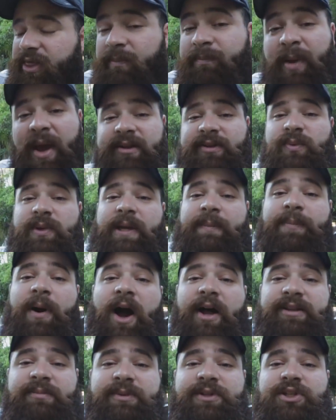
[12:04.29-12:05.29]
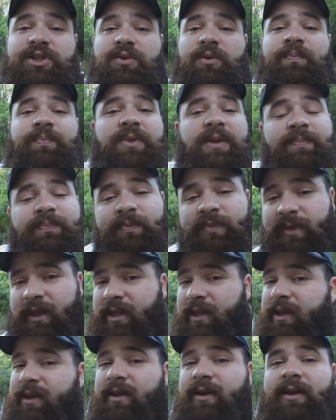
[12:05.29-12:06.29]
the best we could possibly do,
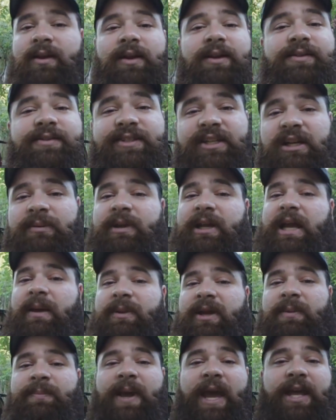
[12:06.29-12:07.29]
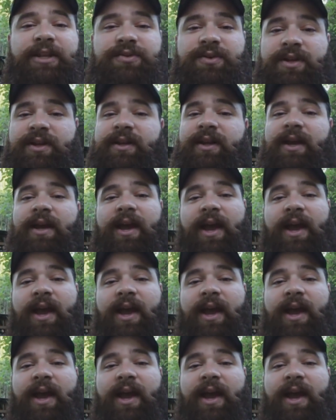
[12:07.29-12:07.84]
consider becoming a patron.